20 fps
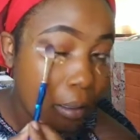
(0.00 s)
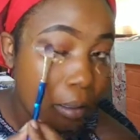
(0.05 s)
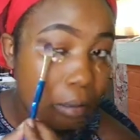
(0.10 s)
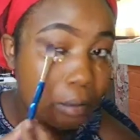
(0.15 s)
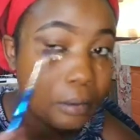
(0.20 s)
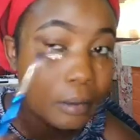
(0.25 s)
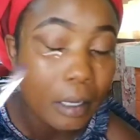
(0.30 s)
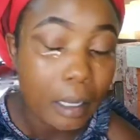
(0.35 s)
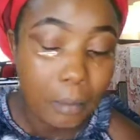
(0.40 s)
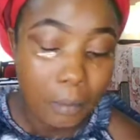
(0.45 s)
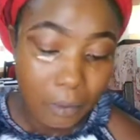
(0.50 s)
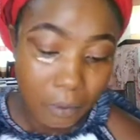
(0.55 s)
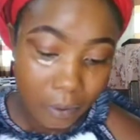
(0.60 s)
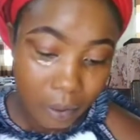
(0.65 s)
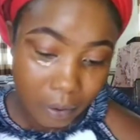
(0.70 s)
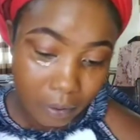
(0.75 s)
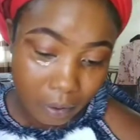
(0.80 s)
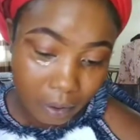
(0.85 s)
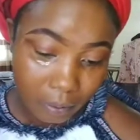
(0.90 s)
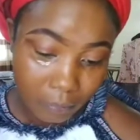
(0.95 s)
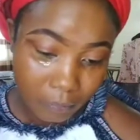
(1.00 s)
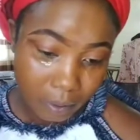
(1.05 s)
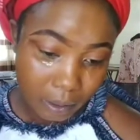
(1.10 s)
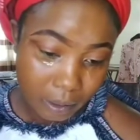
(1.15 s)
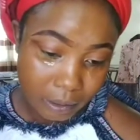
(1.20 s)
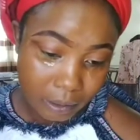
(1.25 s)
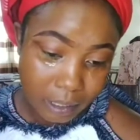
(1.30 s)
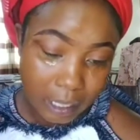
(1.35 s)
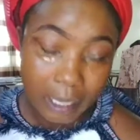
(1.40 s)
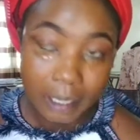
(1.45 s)
So I'm going in with
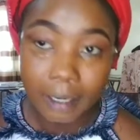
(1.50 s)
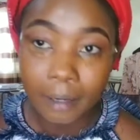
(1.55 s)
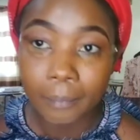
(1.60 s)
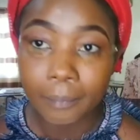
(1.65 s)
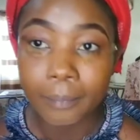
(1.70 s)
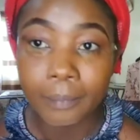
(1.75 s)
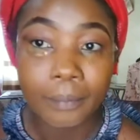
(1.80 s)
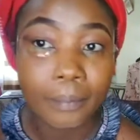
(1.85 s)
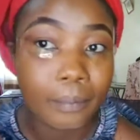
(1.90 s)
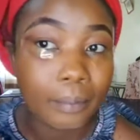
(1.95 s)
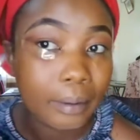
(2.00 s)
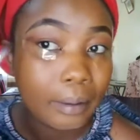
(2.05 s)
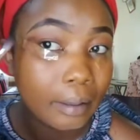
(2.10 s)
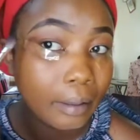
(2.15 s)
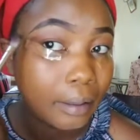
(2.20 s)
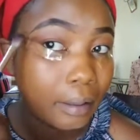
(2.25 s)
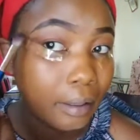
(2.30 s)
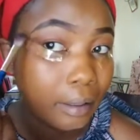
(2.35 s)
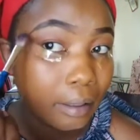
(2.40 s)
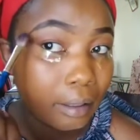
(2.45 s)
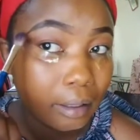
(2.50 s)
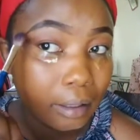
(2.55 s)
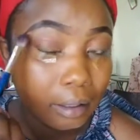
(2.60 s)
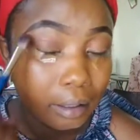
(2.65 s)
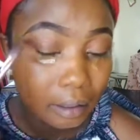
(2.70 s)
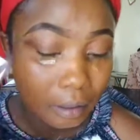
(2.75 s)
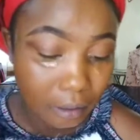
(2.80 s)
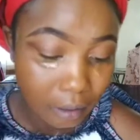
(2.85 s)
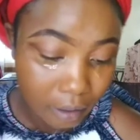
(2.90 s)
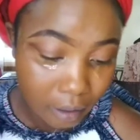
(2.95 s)
turn up
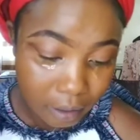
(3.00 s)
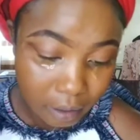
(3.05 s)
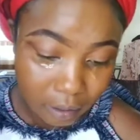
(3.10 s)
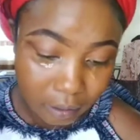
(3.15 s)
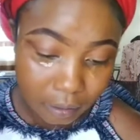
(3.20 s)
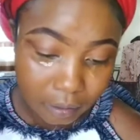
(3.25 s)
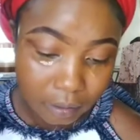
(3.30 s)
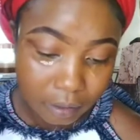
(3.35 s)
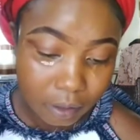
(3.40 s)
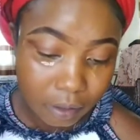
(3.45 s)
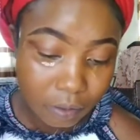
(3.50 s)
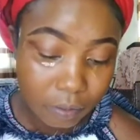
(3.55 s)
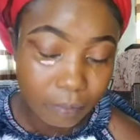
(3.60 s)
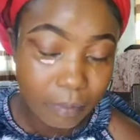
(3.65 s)
here, just to